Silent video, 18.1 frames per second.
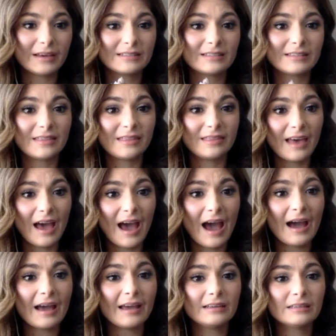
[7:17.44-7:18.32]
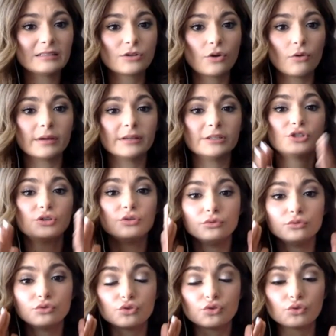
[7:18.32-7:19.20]
because that is going
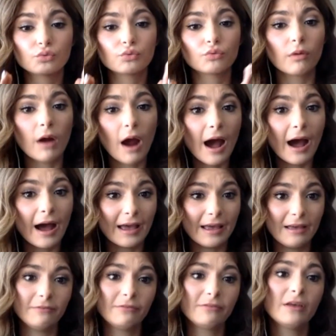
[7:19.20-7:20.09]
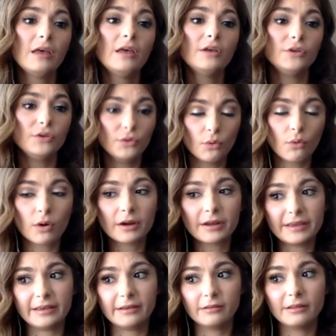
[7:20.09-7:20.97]
to drive
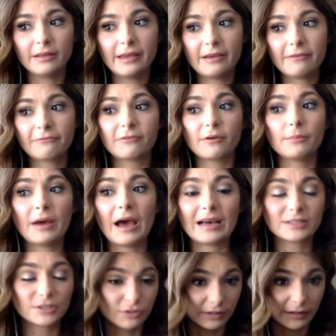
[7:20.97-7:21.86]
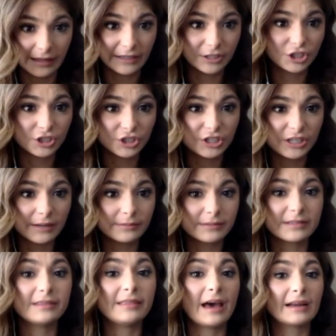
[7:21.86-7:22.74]
your healing from past
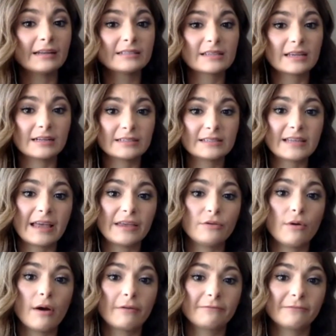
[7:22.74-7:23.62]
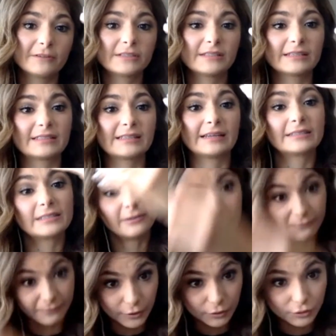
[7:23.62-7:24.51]
relationships. That is going to set you up for
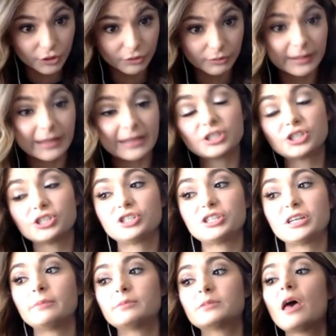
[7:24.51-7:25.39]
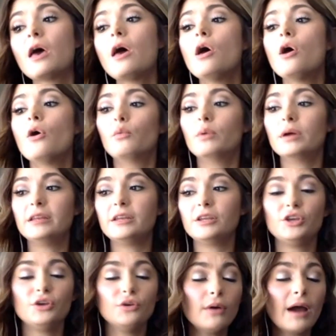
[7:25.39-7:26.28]
success in future relationships
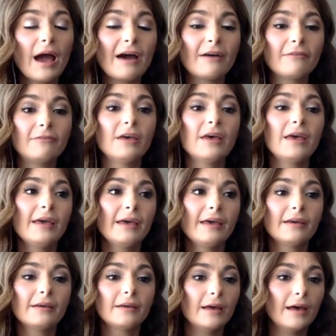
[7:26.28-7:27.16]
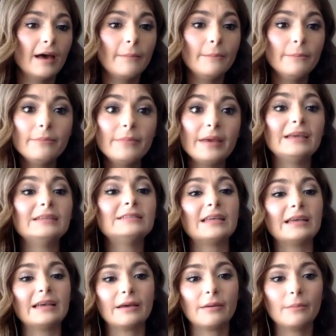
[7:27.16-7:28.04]
when you have
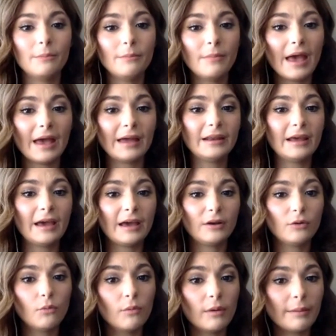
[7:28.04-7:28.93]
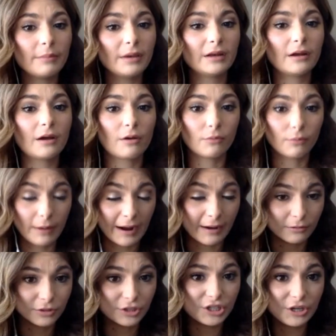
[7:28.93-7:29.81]
amazing men and women
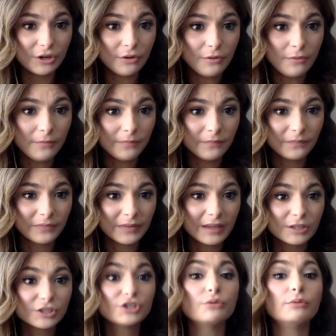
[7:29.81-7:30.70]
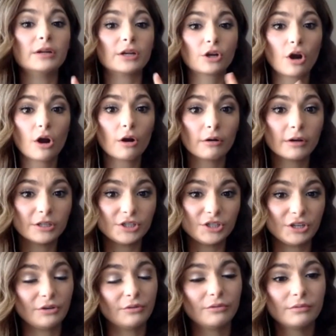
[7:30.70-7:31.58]
around you to
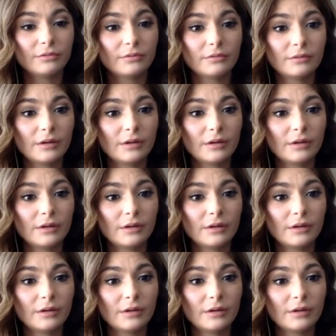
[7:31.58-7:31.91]
encourage you,